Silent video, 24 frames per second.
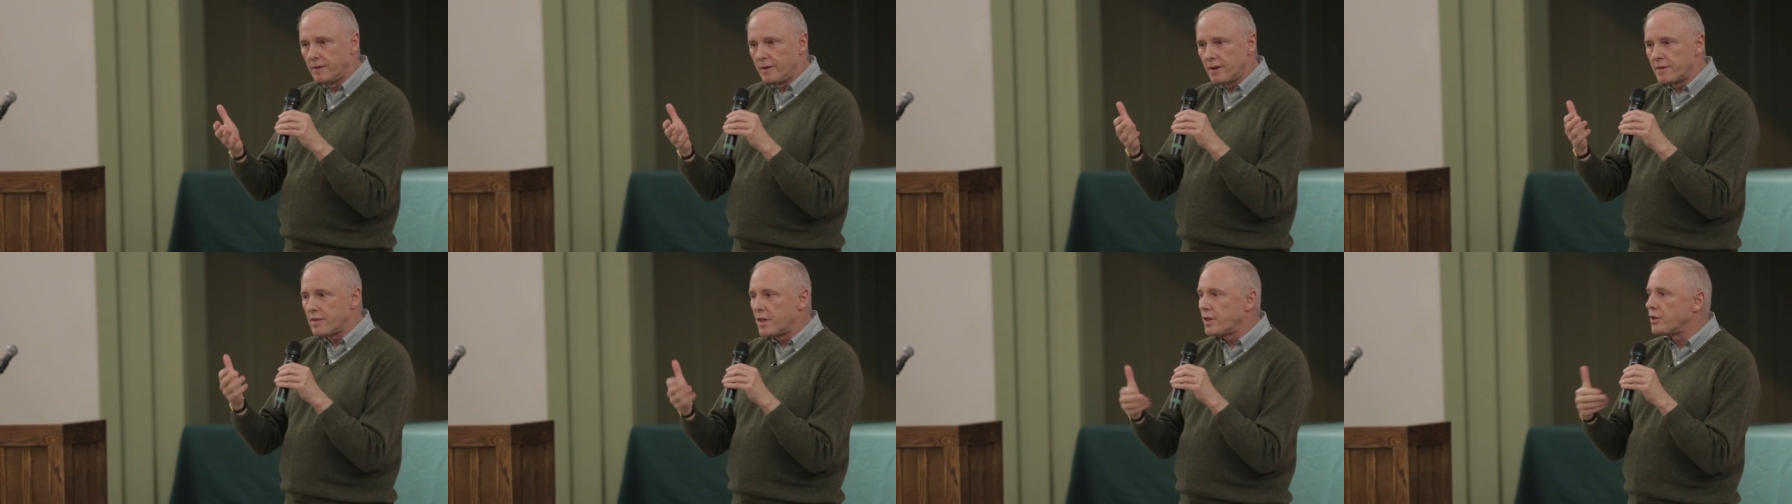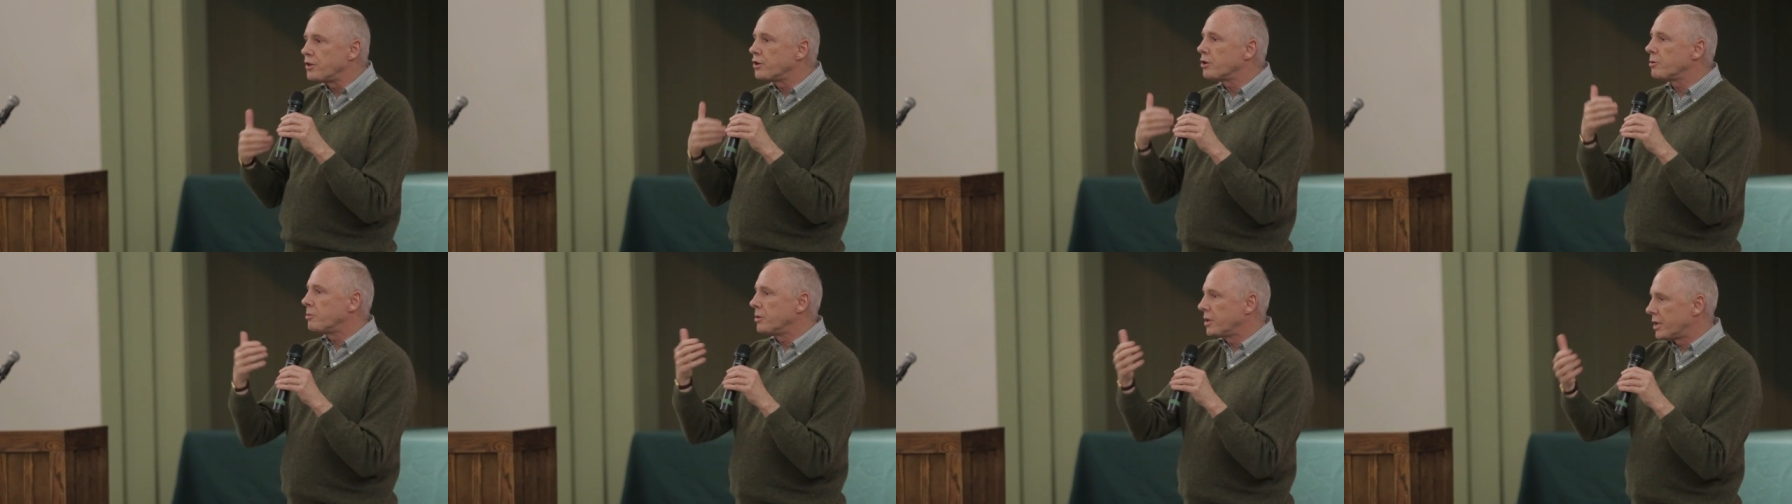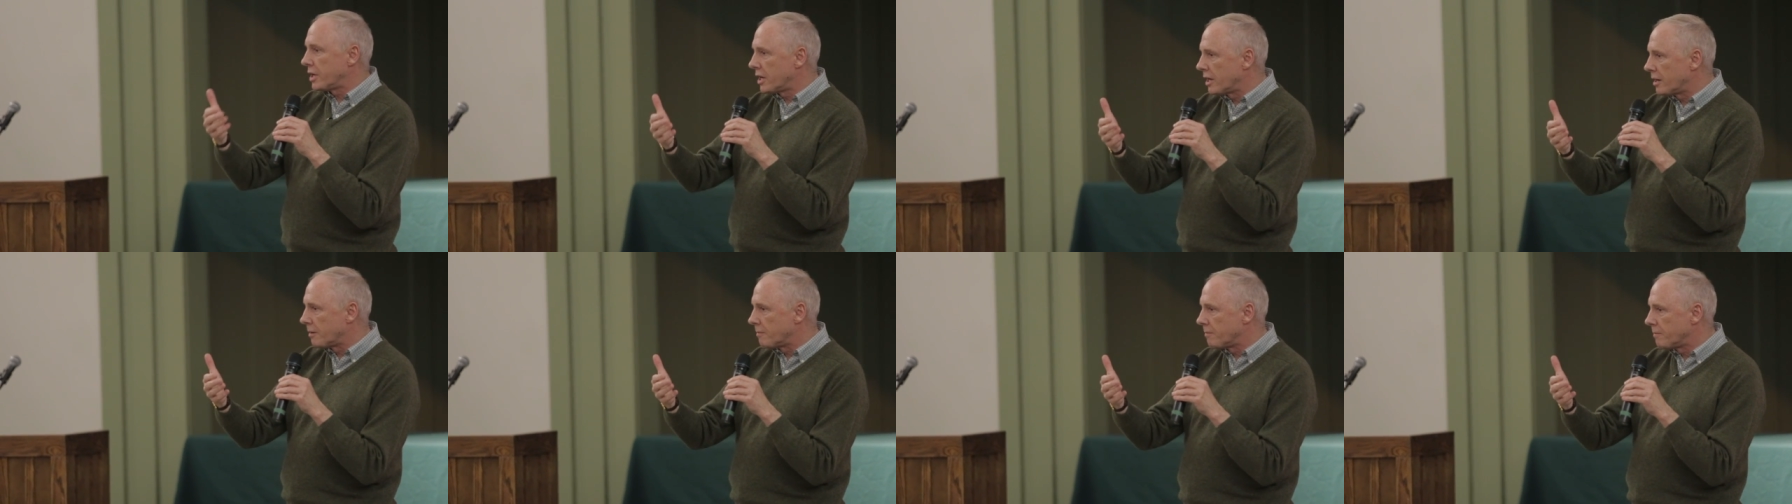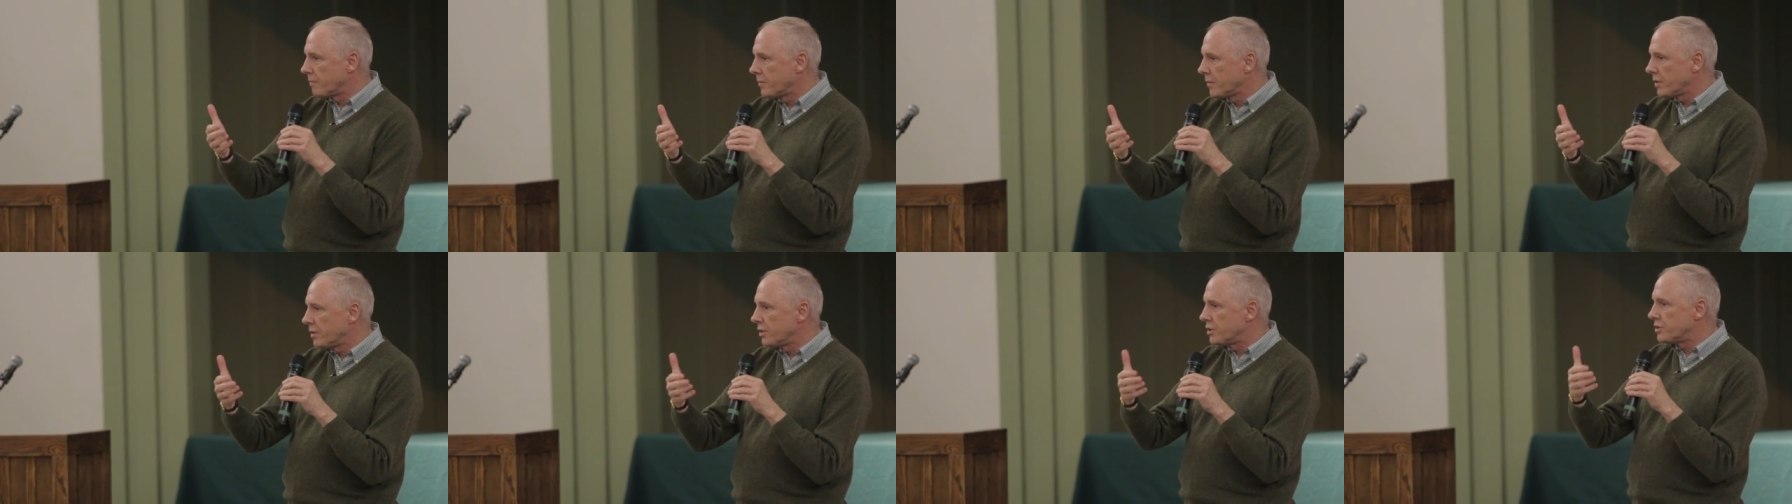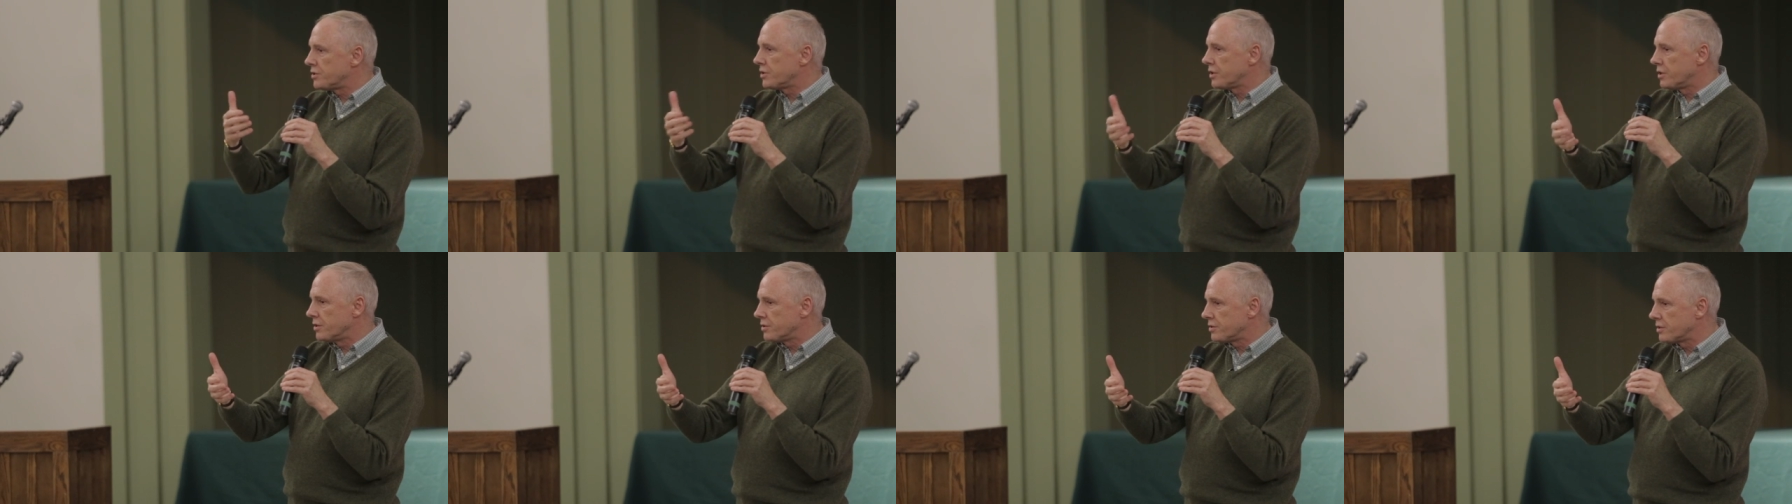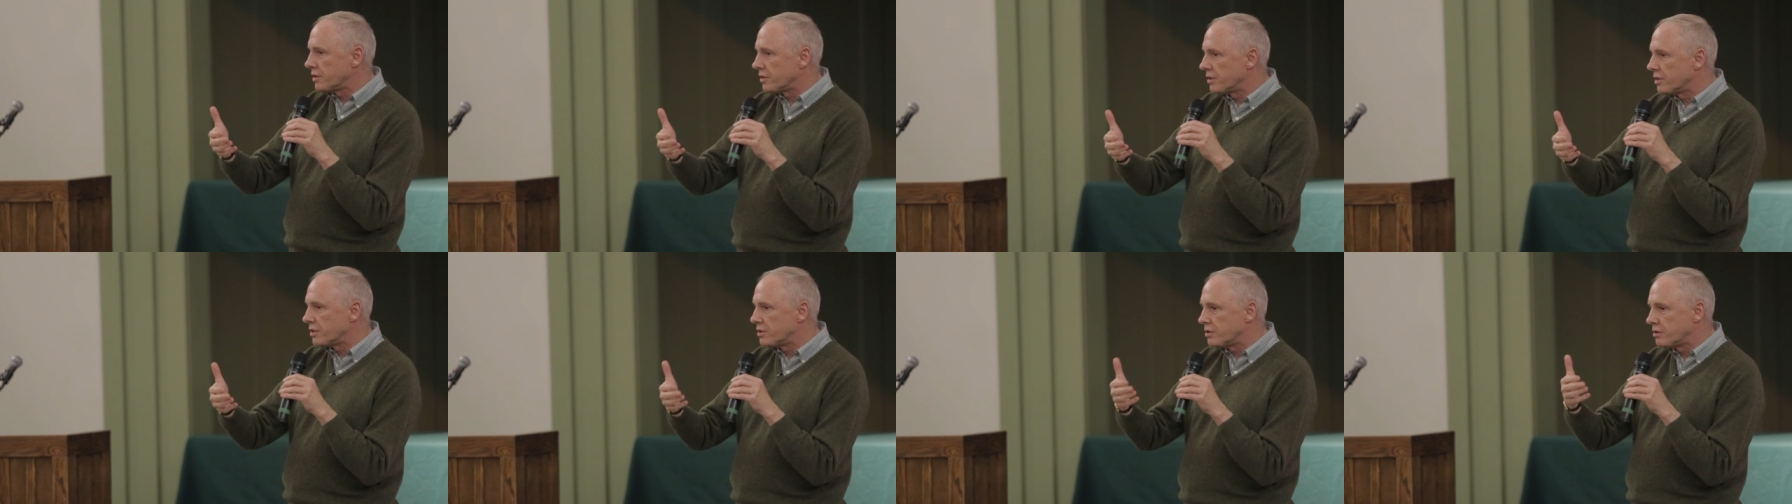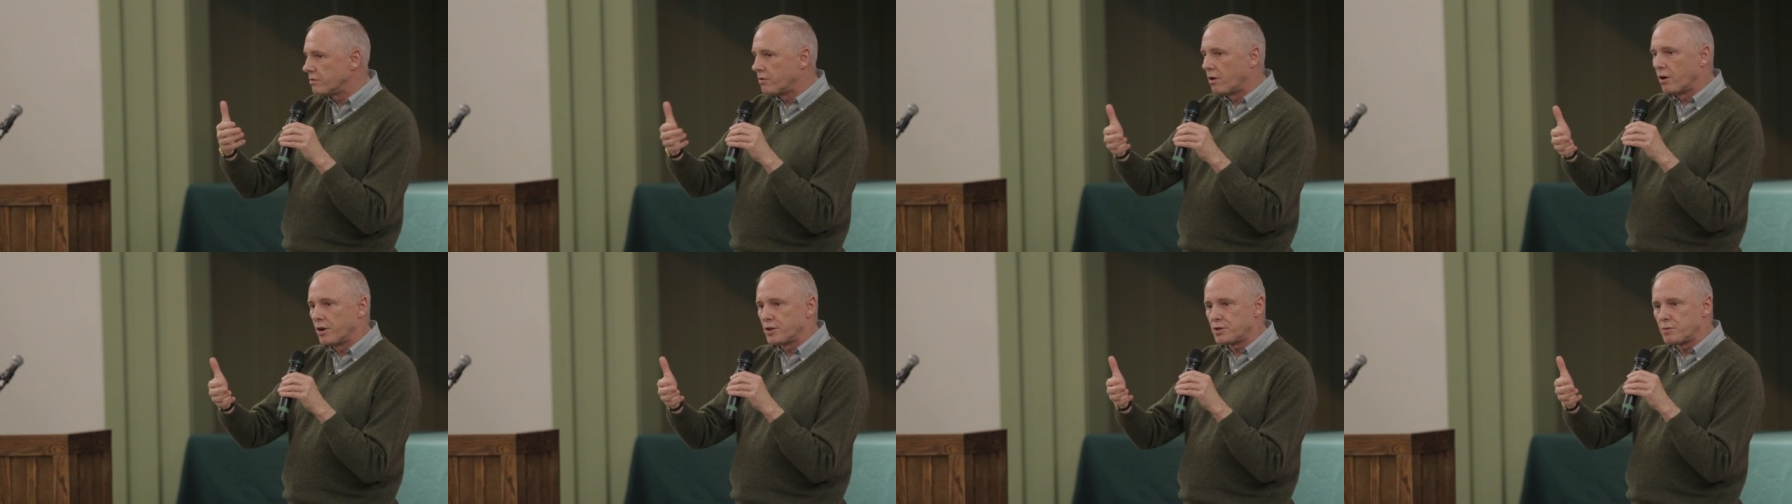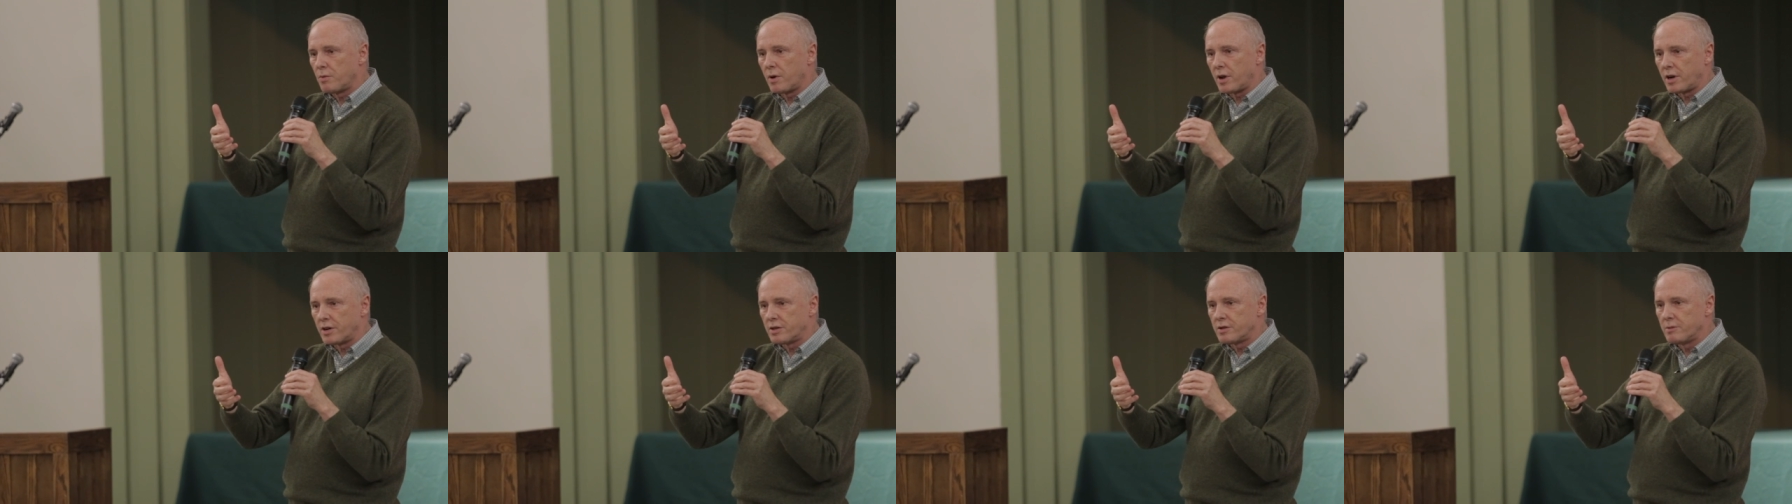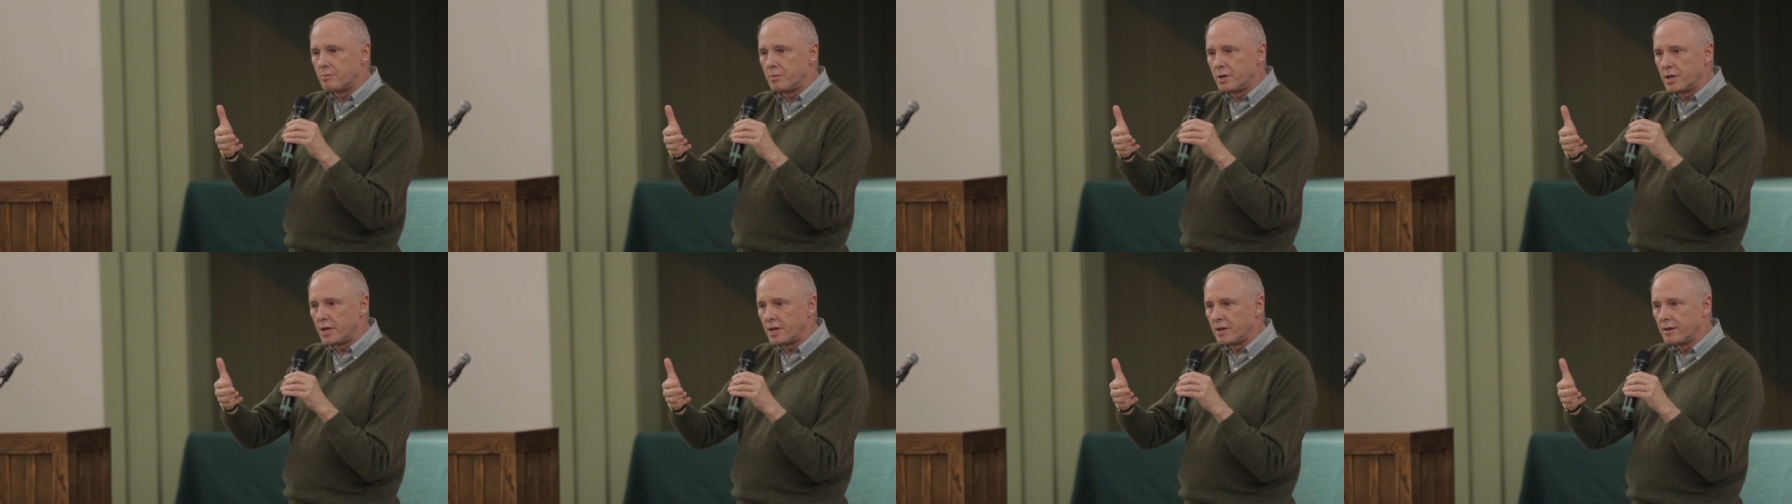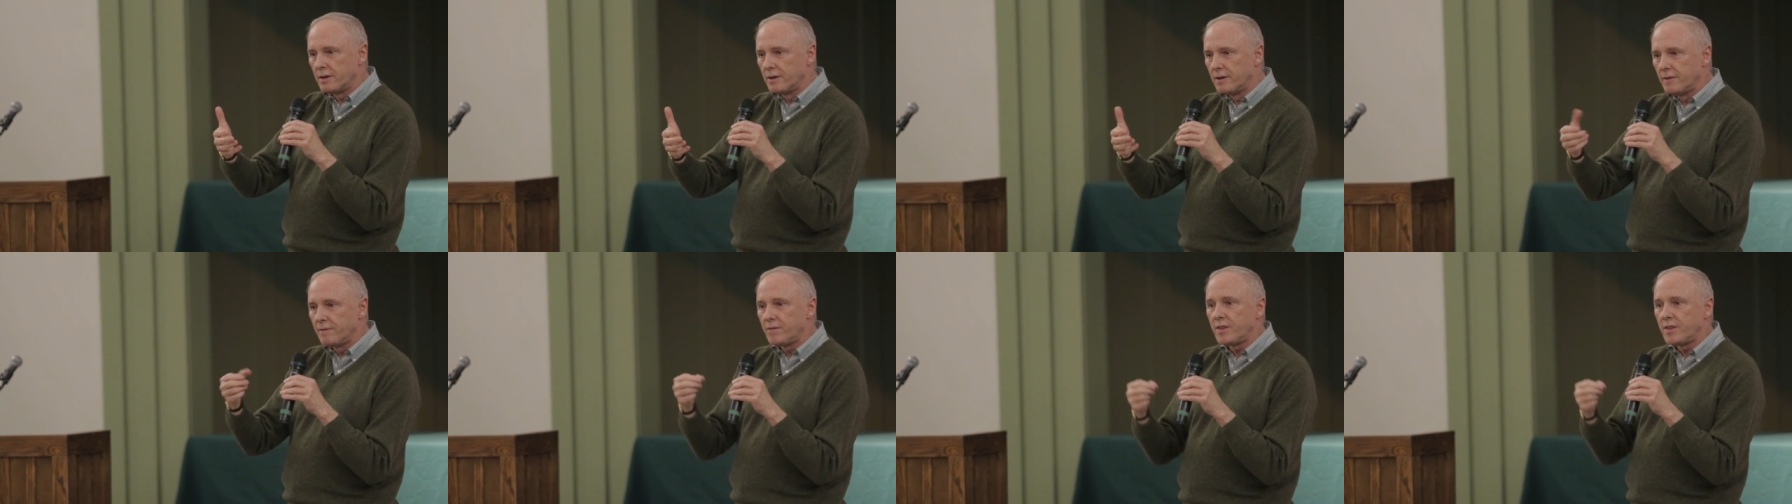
And then you become the citizen that you've always wanted to be,